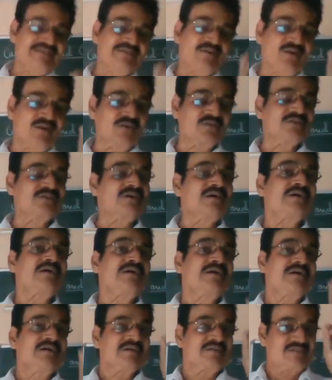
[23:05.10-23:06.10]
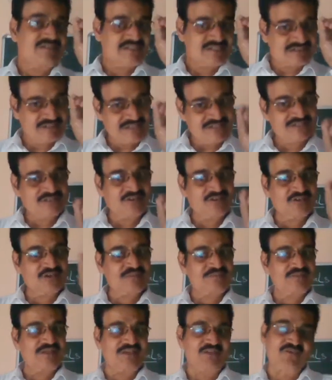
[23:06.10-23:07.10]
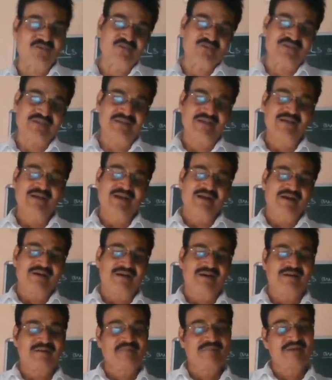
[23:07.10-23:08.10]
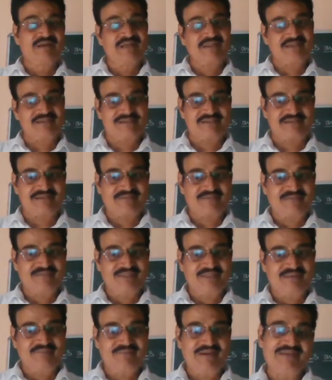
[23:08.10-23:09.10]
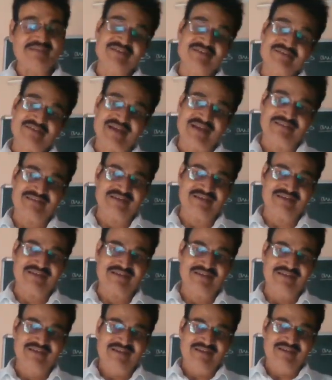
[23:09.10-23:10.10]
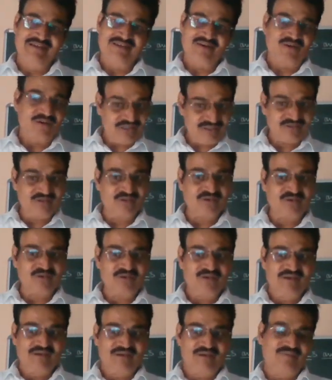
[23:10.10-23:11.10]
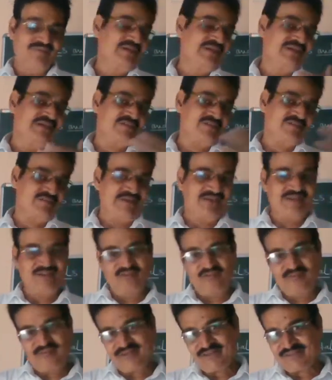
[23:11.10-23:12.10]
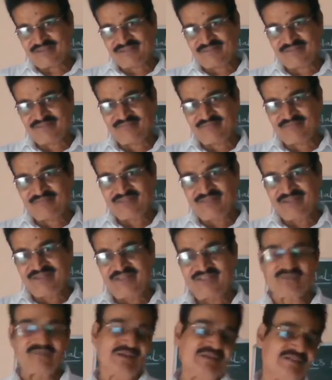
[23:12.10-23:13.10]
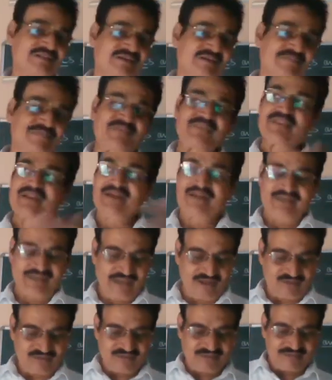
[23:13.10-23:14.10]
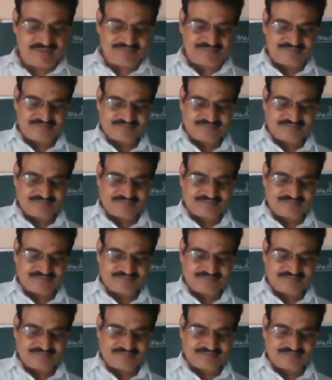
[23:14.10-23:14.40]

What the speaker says: on the construction of the huge buildings by the Shahjahan. Although buildings were luminous, it was the now the